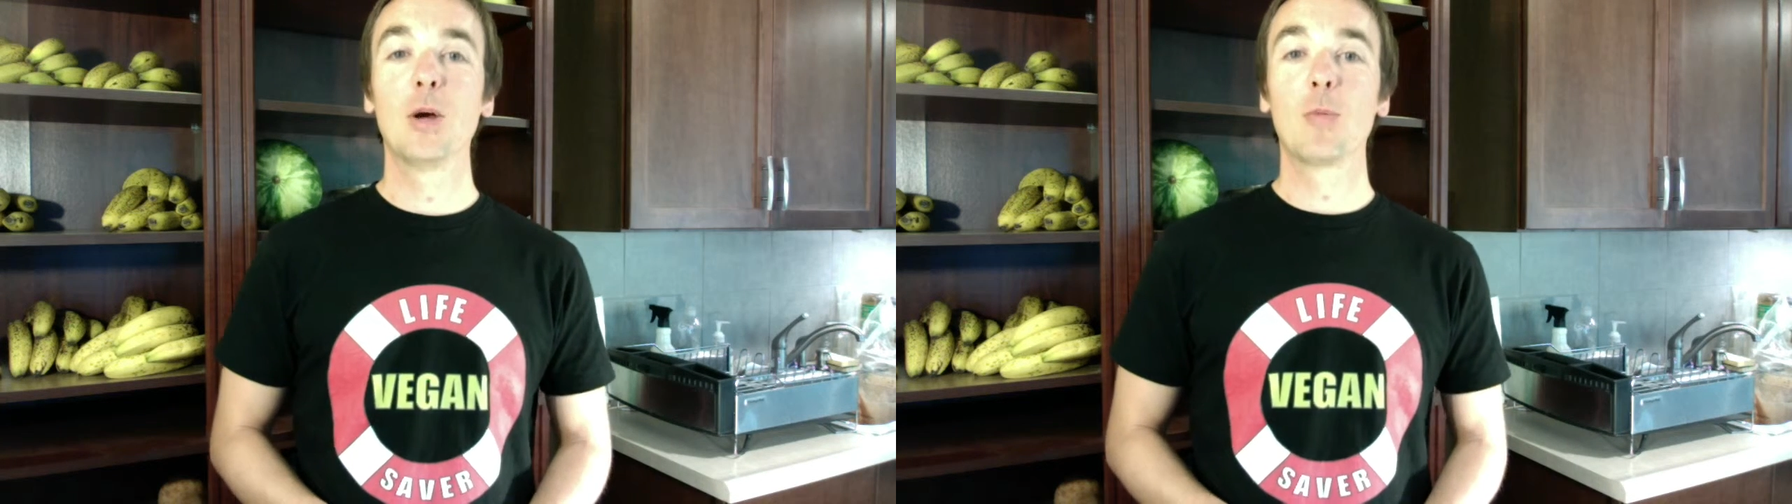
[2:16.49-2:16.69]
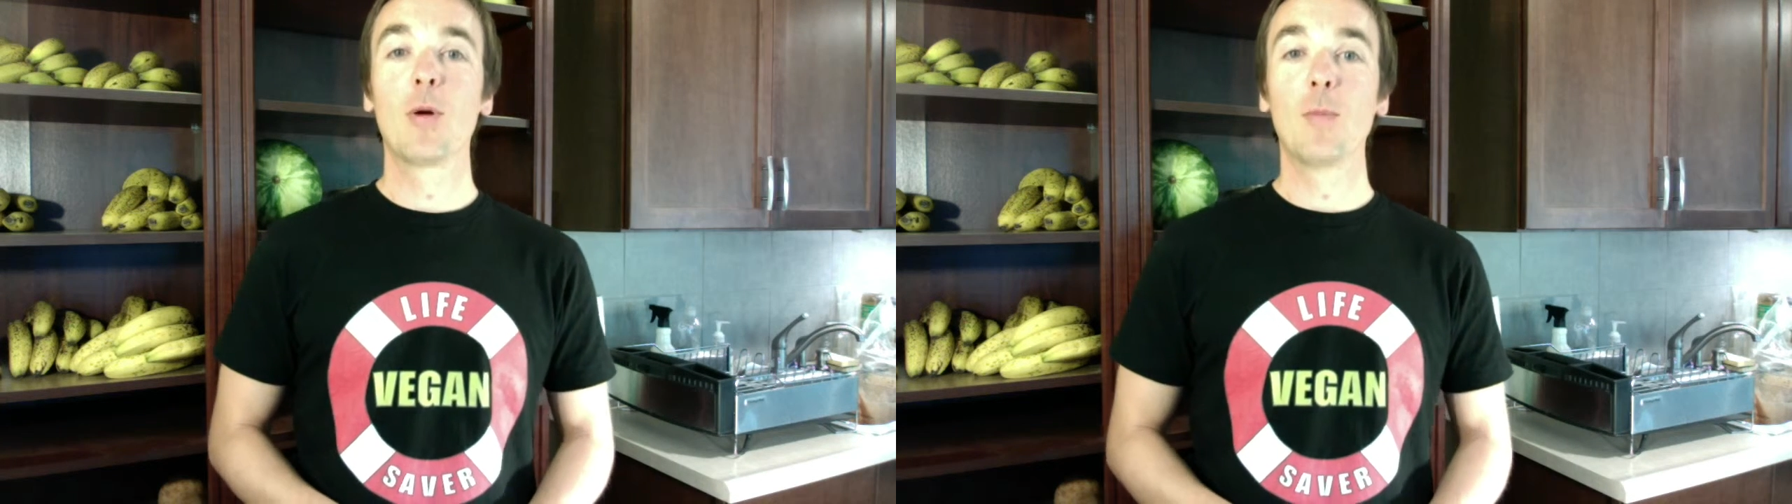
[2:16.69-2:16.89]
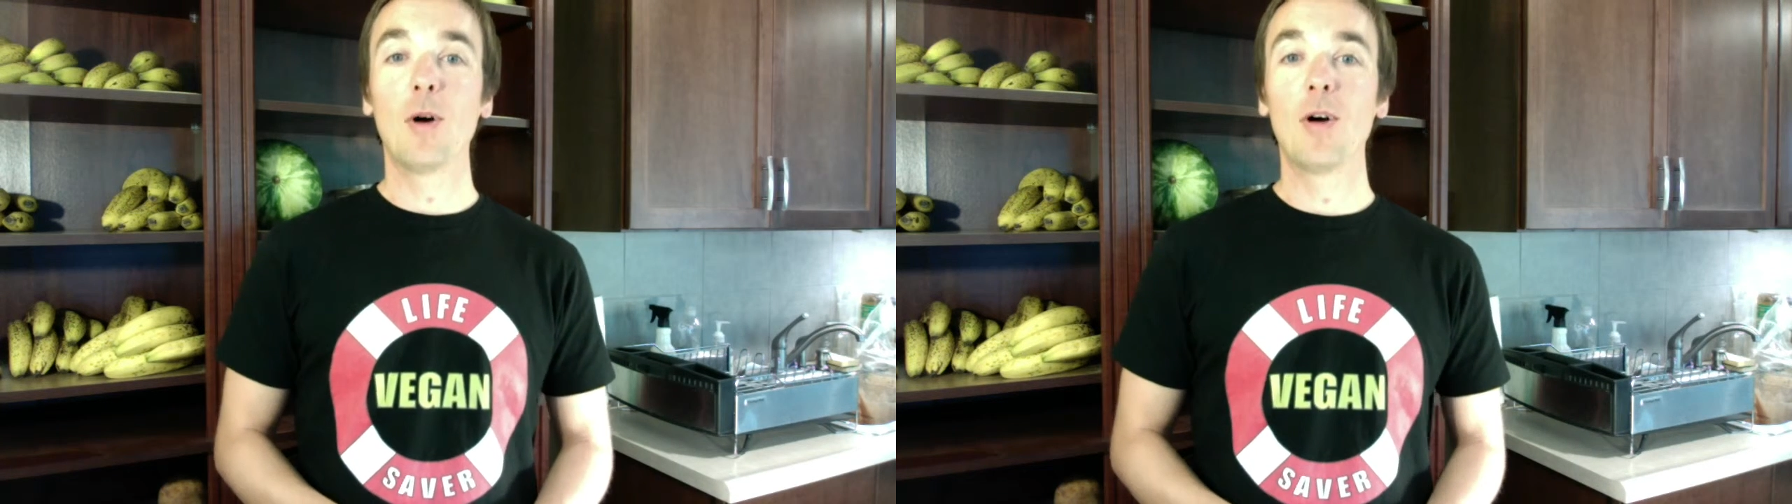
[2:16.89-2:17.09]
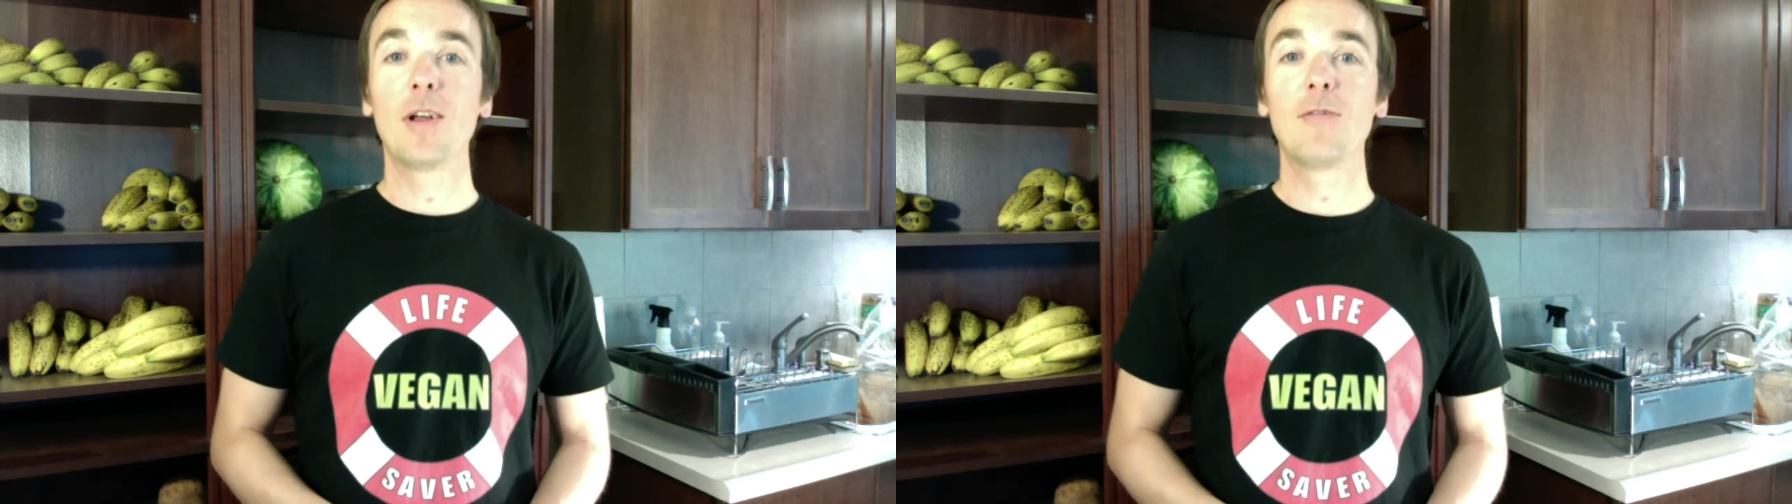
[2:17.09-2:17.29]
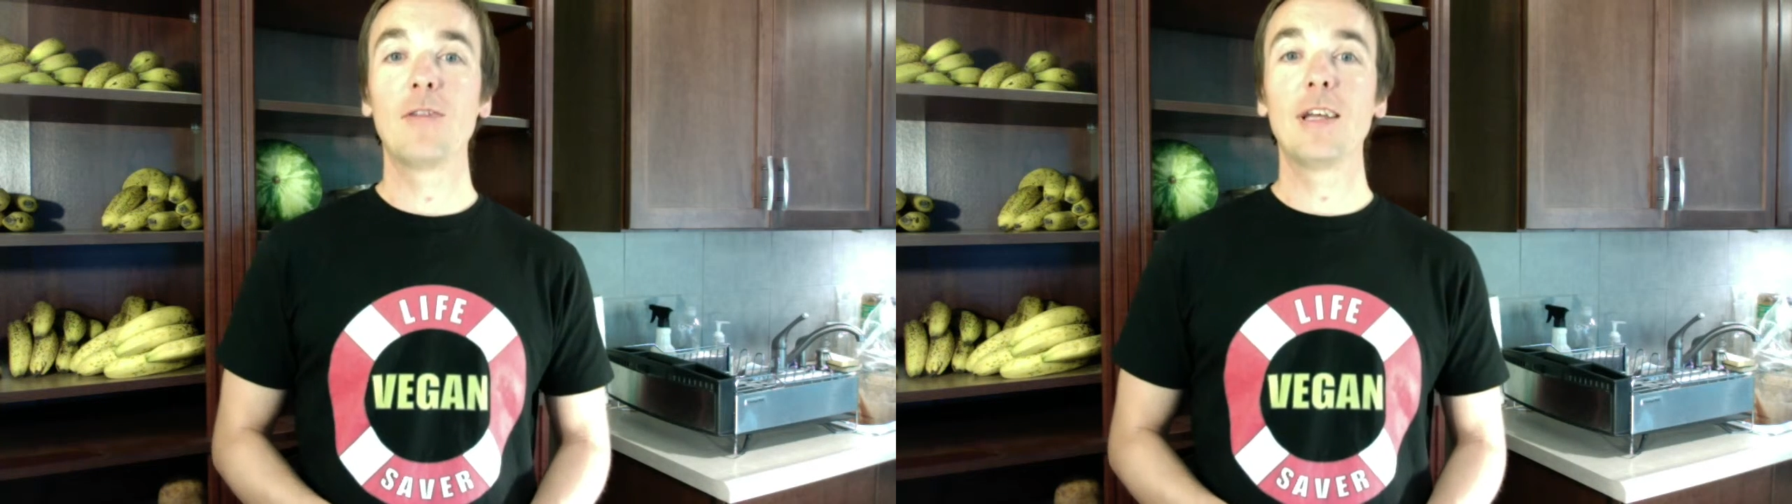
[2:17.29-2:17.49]

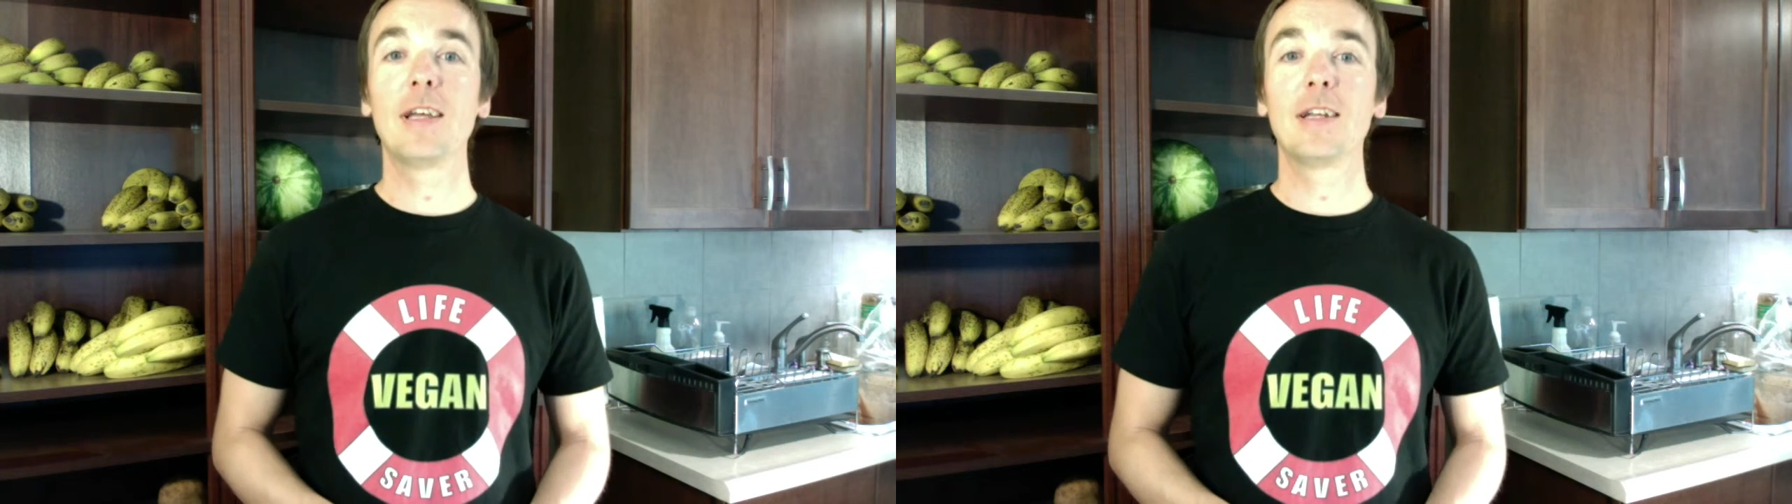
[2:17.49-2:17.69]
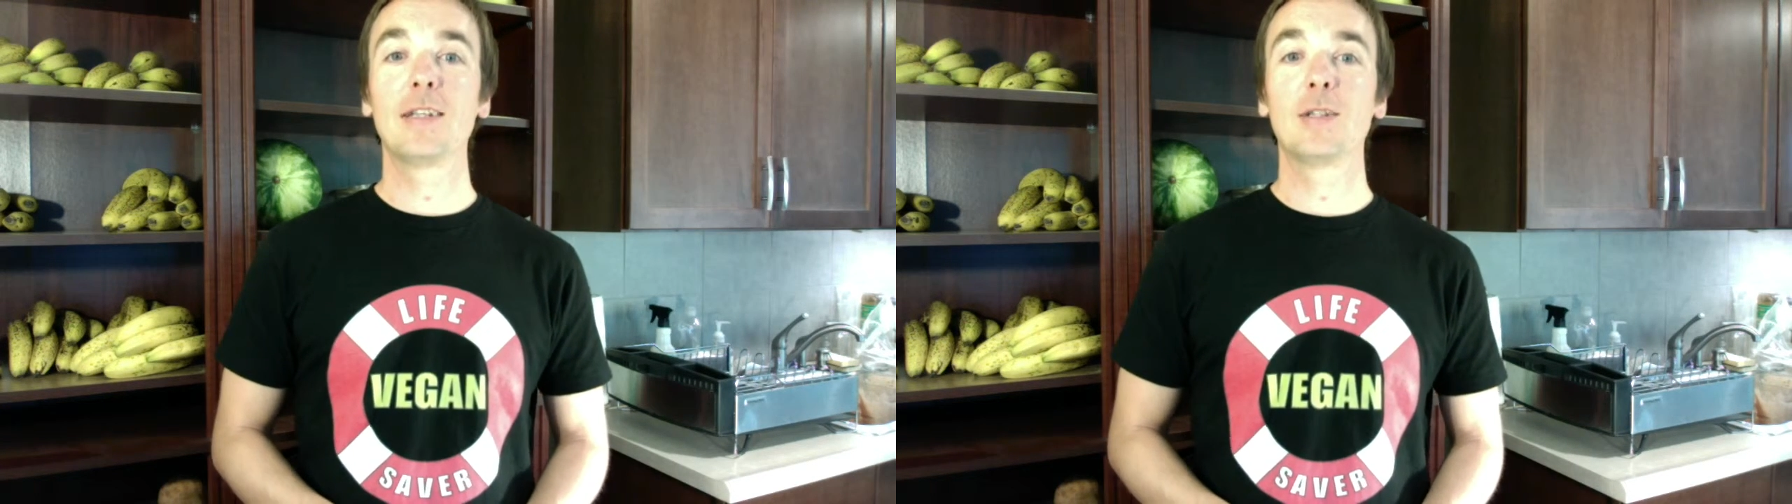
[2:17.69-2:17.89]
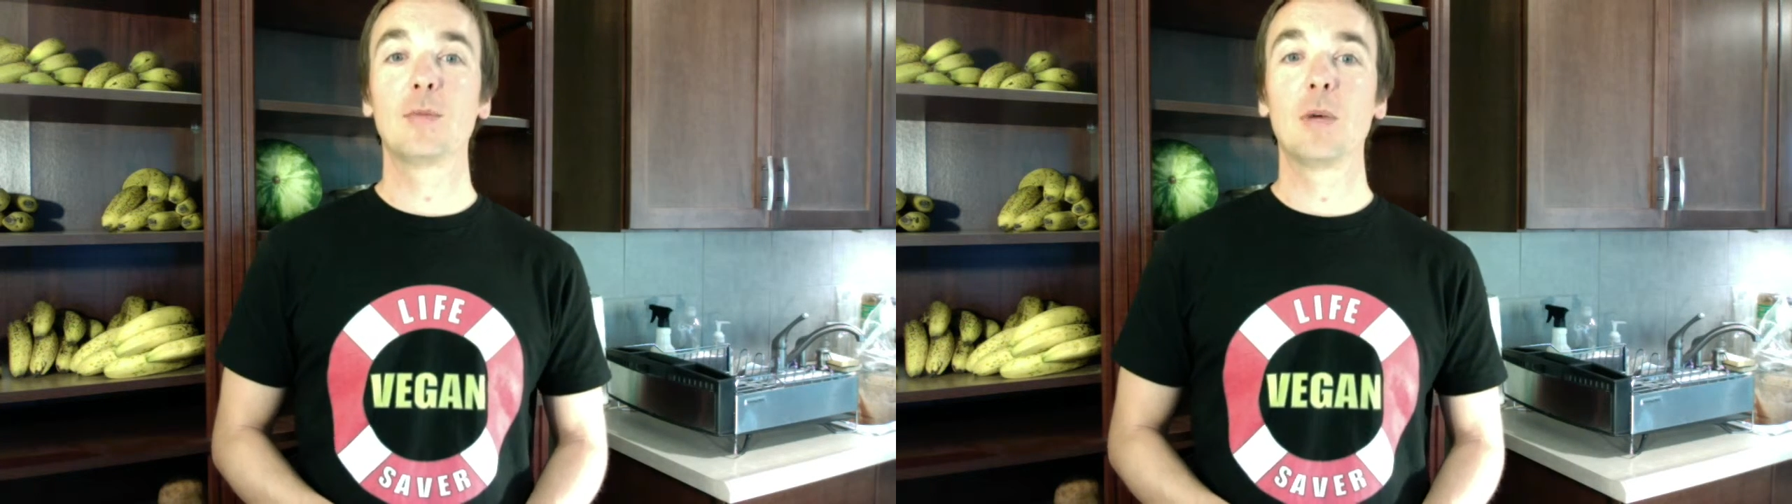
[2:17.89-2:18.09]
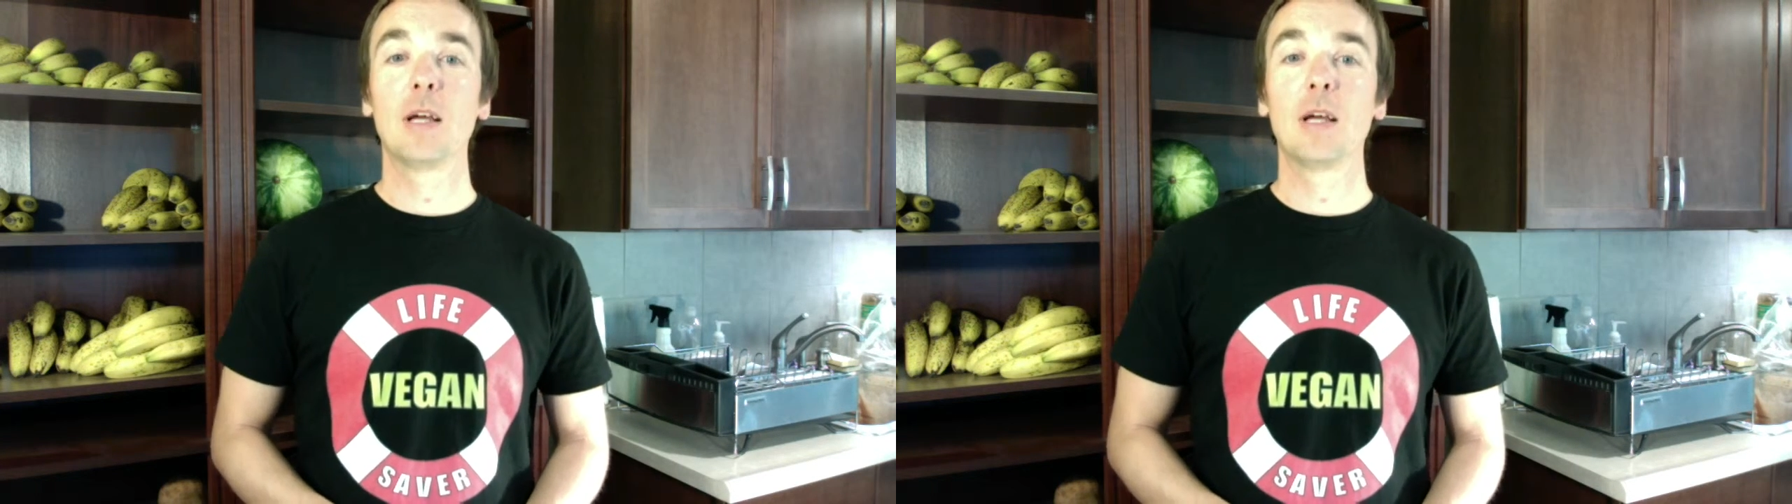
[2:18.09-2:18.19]
promoting veganism?